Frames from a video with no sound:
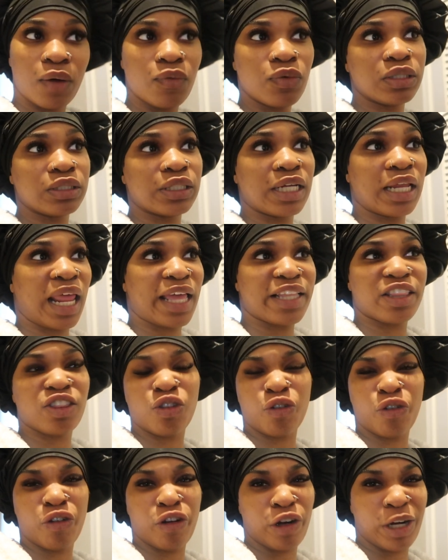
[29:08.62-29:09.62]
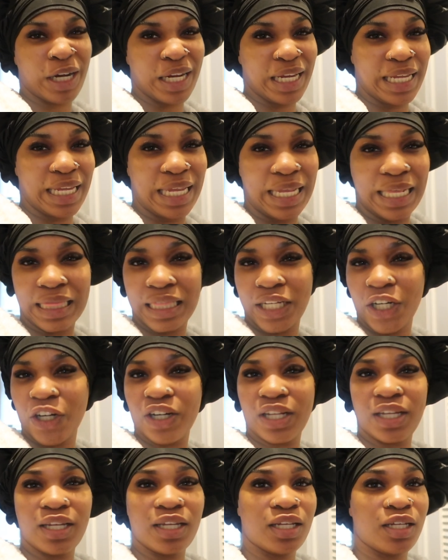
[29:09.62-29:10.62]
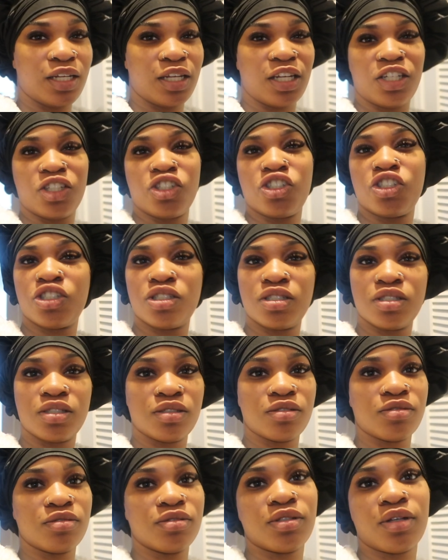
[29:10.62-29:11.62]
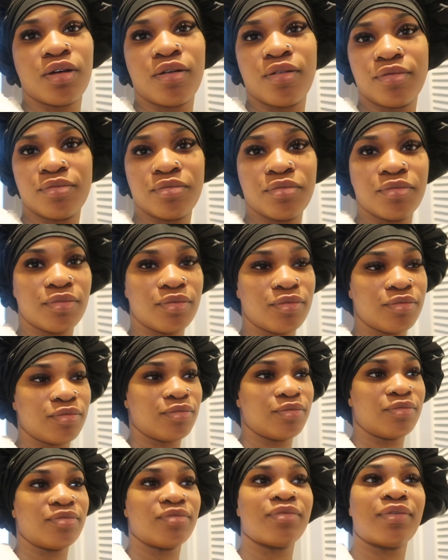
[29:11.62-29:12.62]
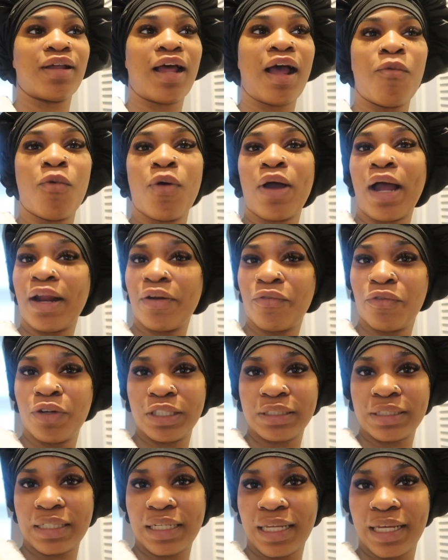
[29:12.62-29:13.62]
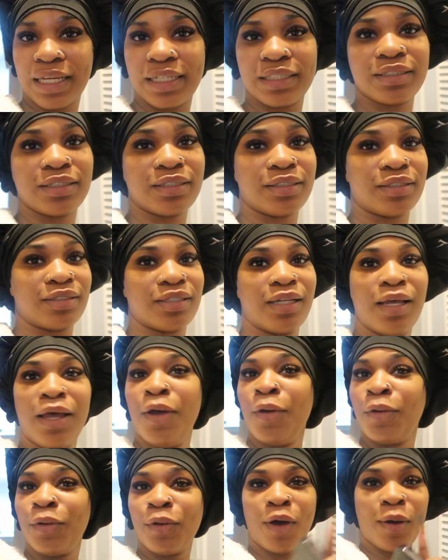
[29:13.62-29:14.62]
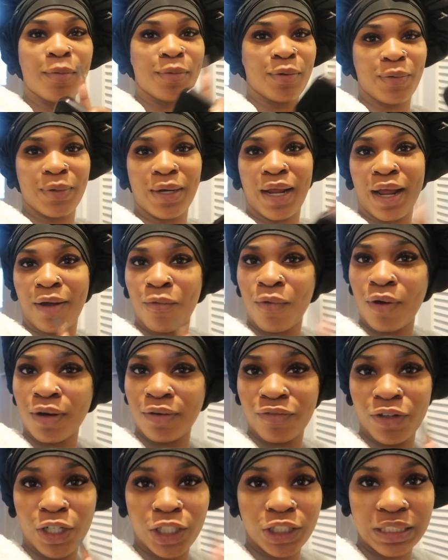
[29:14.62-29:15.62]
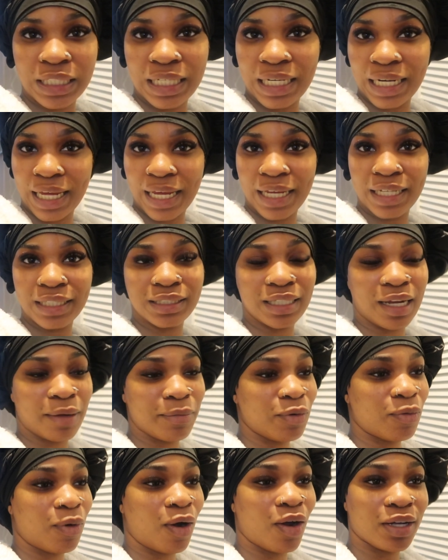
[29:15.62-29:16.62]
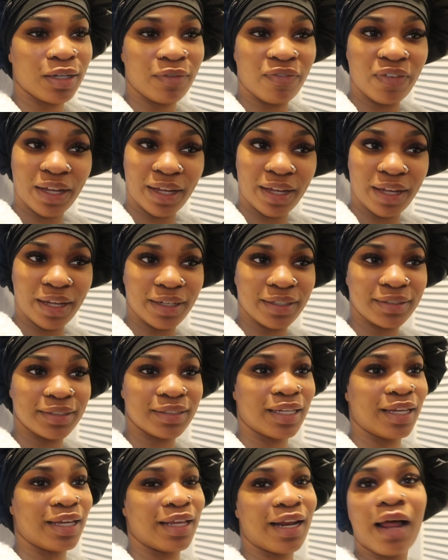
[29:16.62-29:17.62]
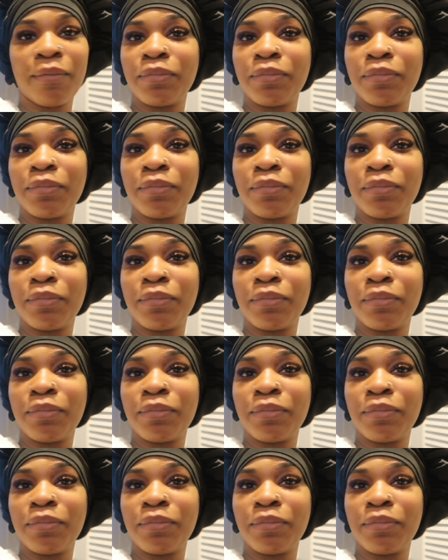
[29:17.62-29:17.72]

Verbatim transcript: want to say like 3:30 ish so i won't gotta brush the class because normally when i brush the class i'll be walking fast and